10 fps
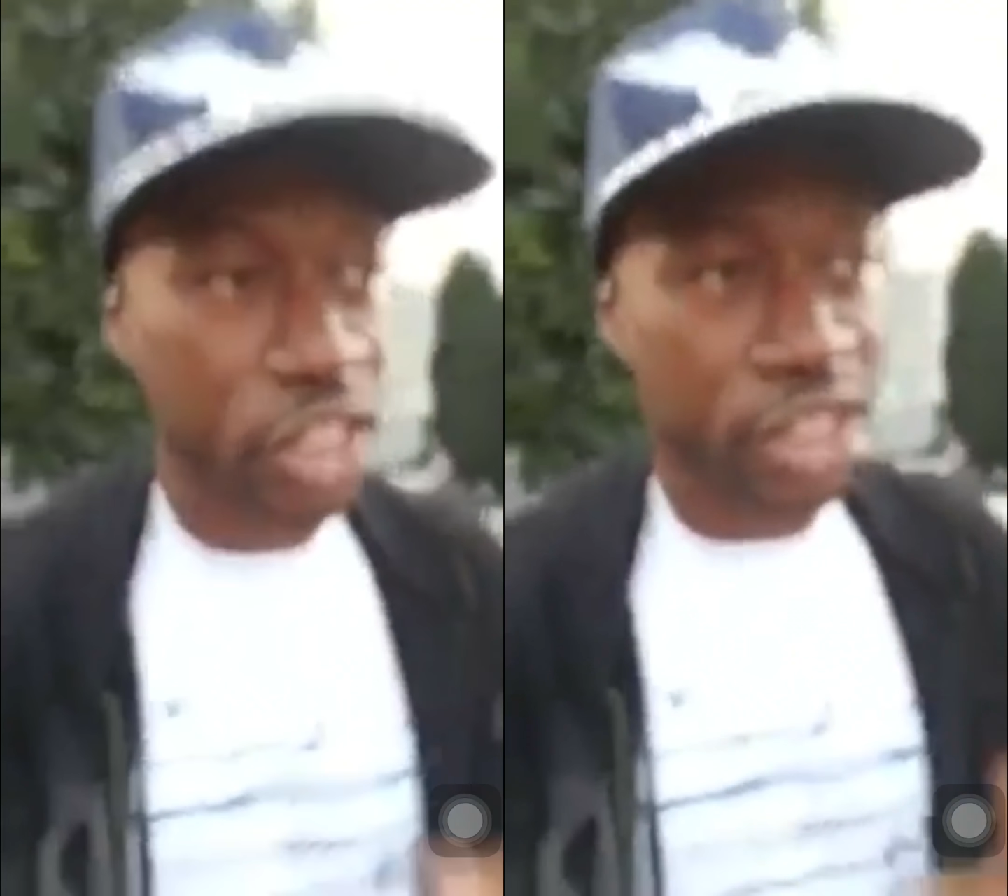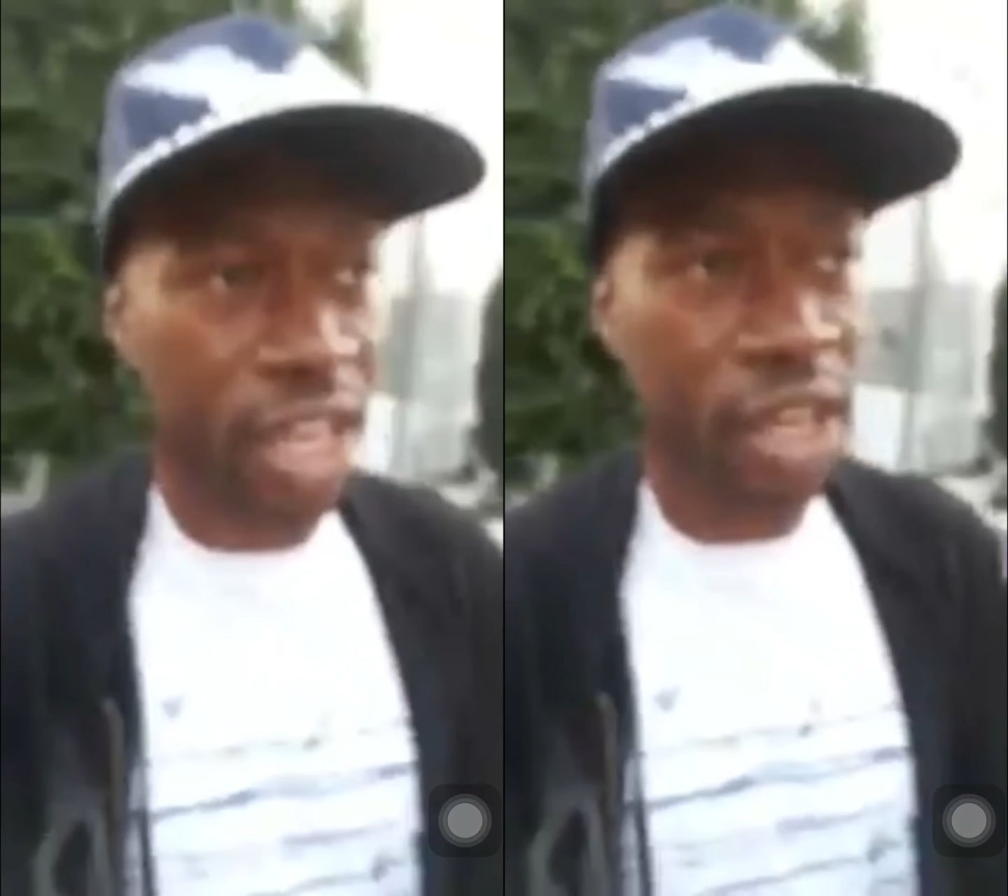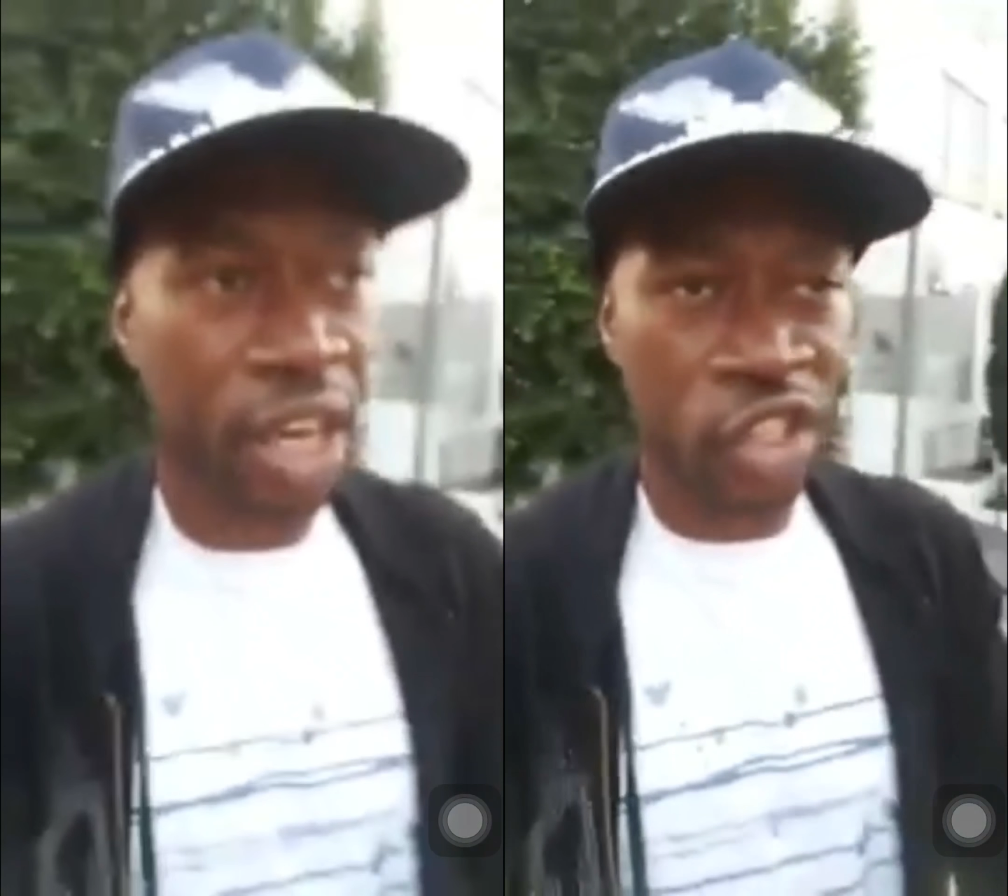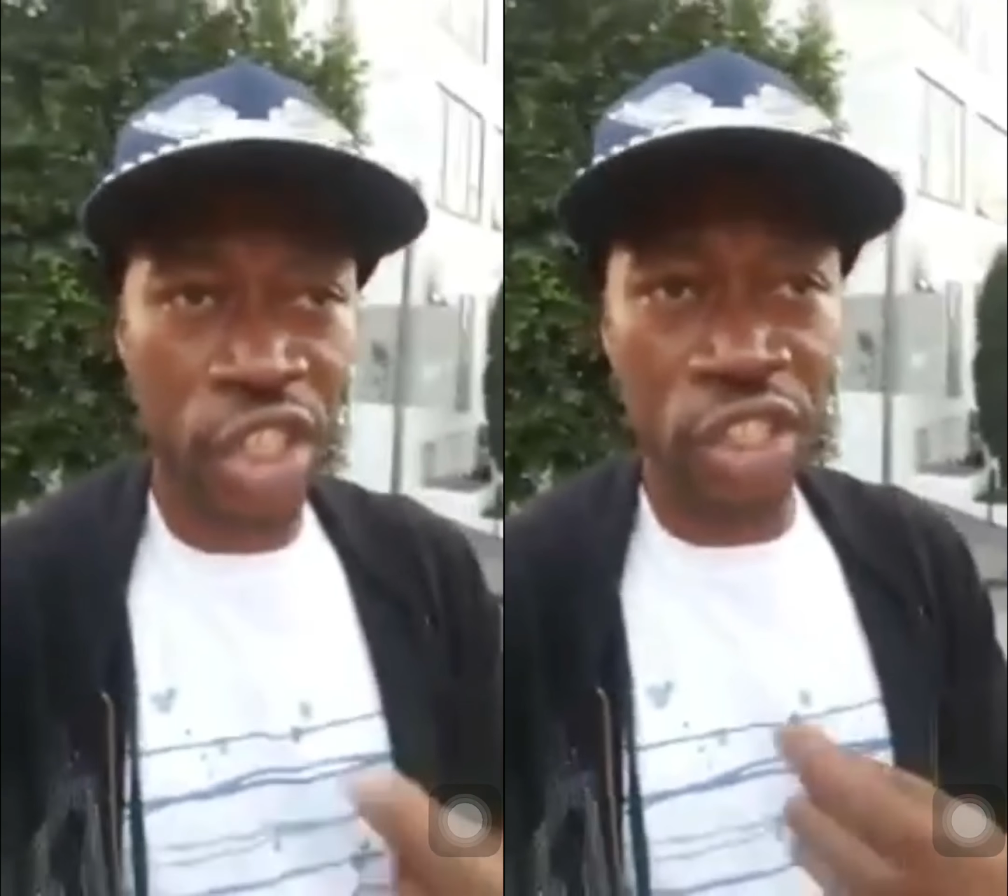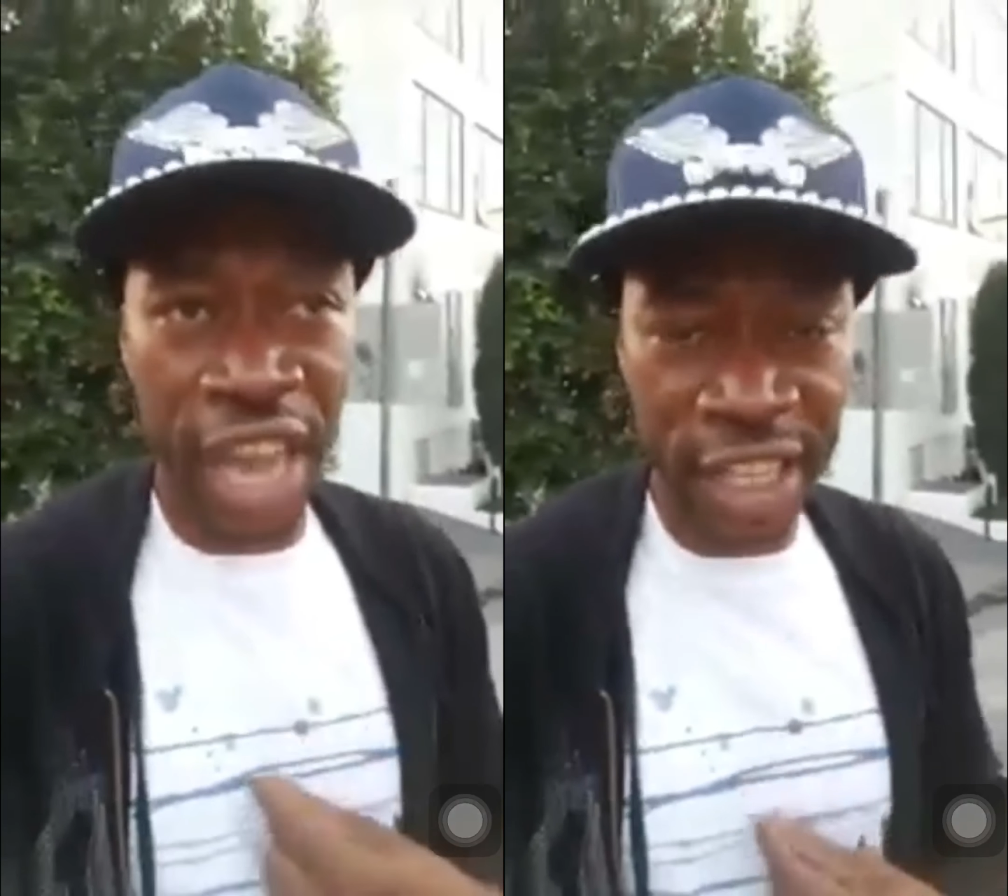did,
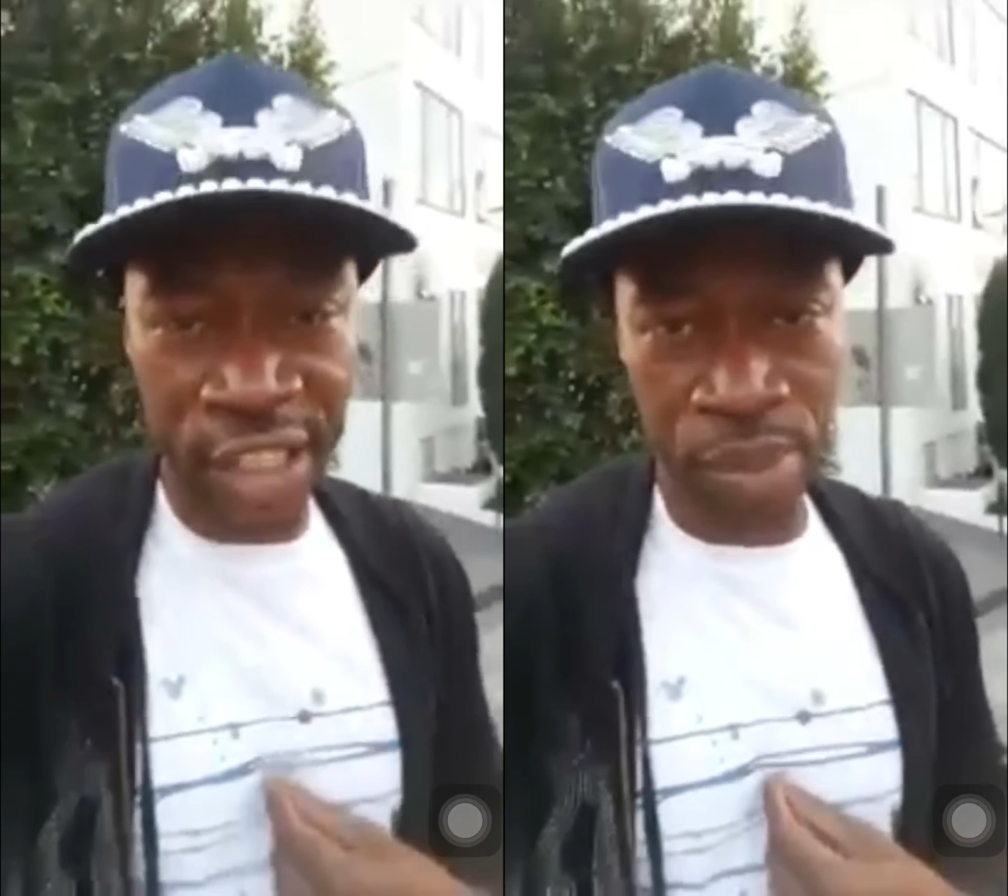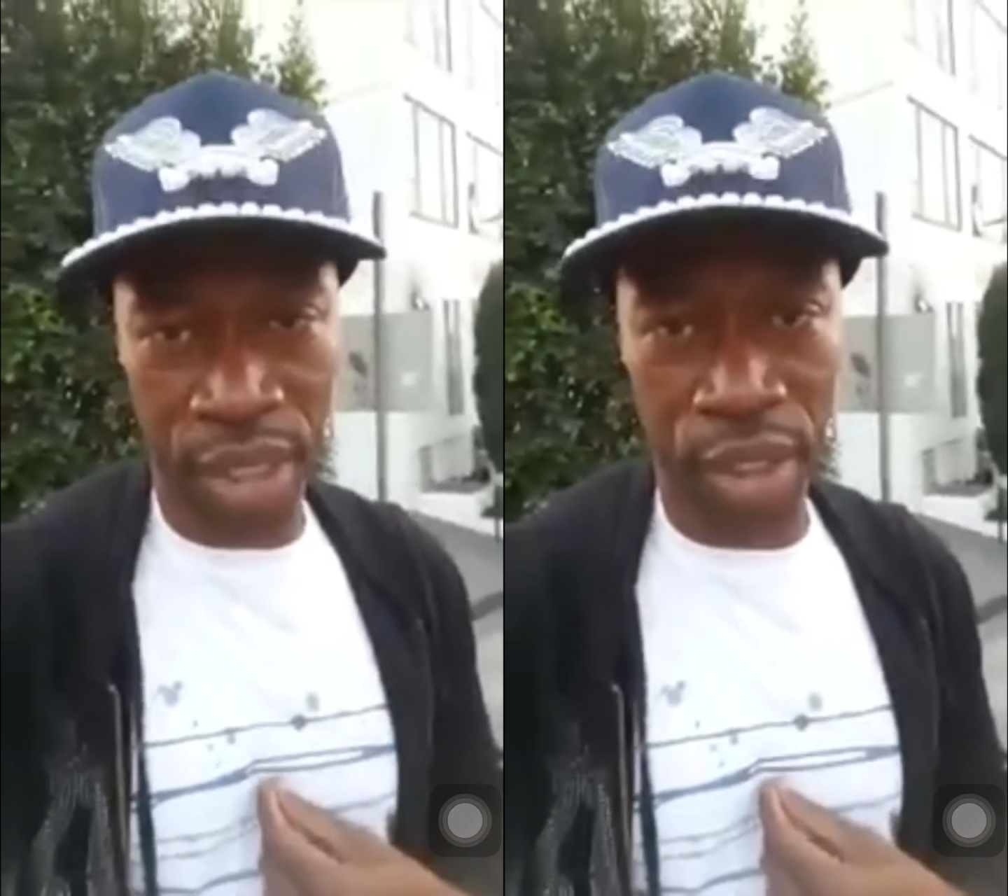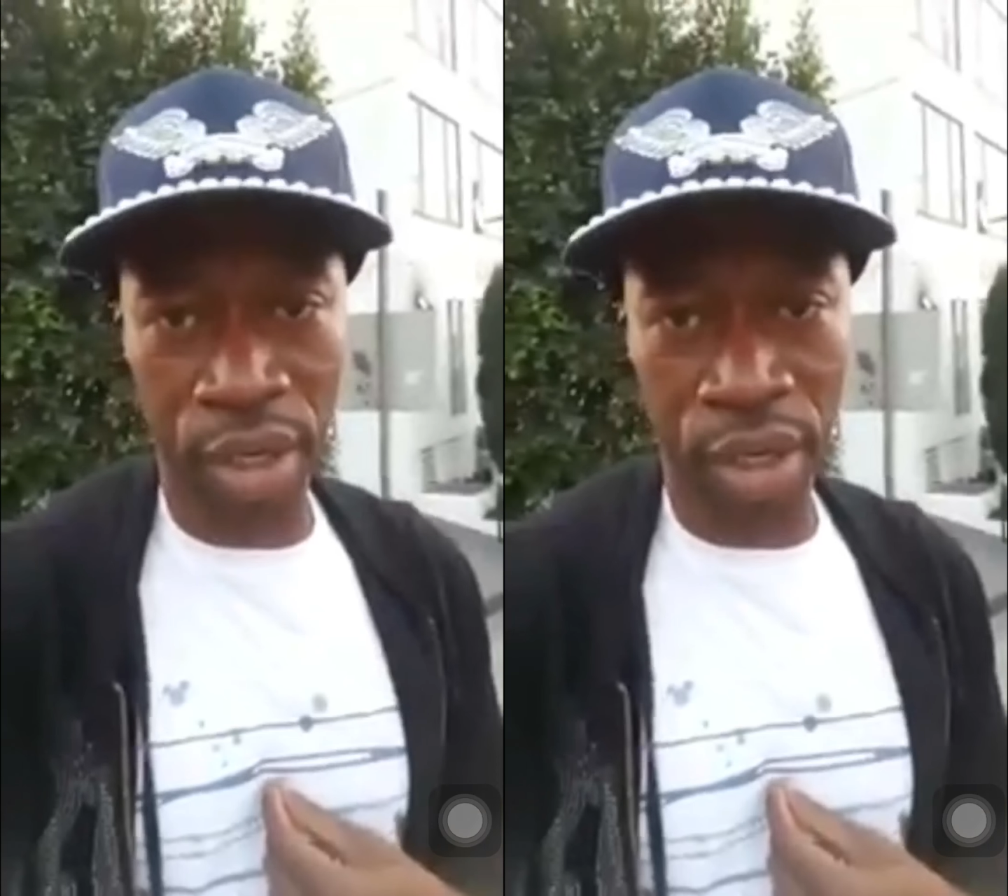she texted me